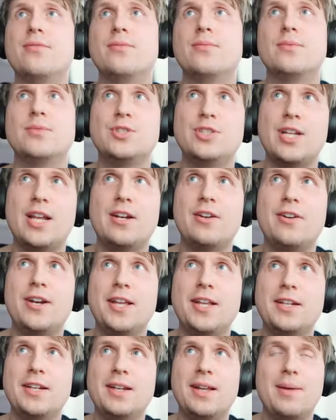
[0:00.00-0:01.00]

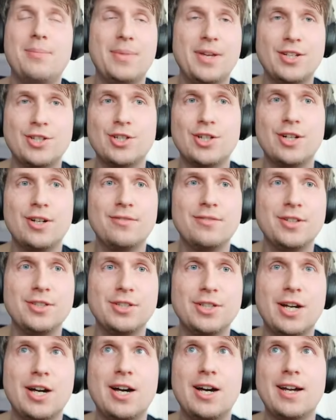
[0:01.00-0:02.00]
generated a picture of a
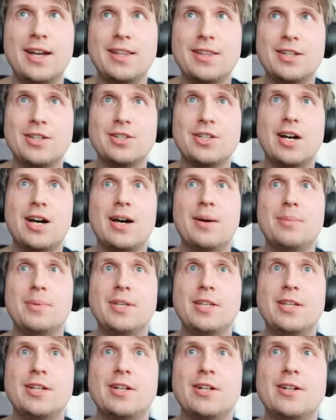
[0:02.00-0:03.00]
dog at the top
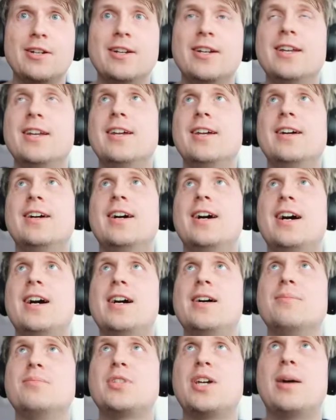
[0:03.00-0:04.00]
here,
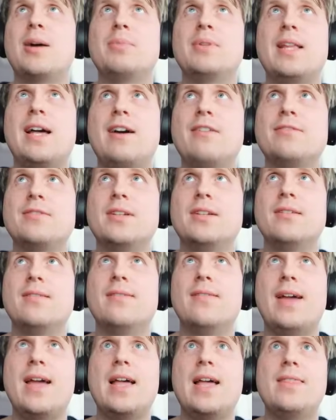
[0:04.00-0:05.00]
top left.
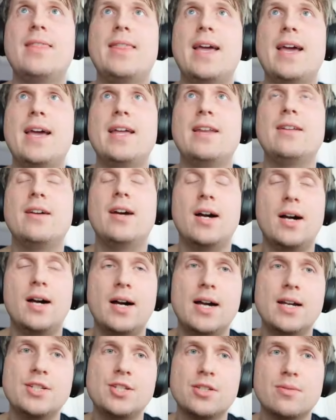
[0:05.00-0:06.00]
And then
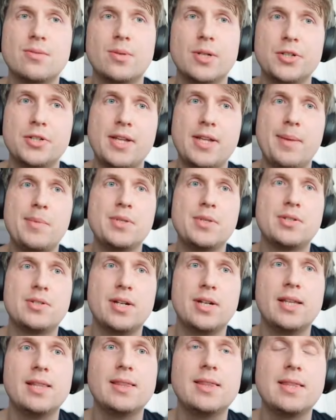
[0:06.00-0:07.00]
I just want to
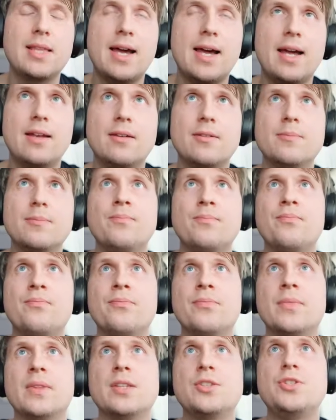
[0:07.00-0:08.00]
demonstrate that
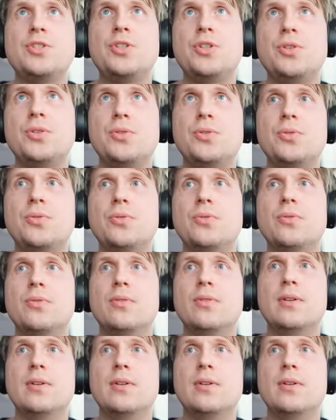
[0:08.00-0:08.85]
to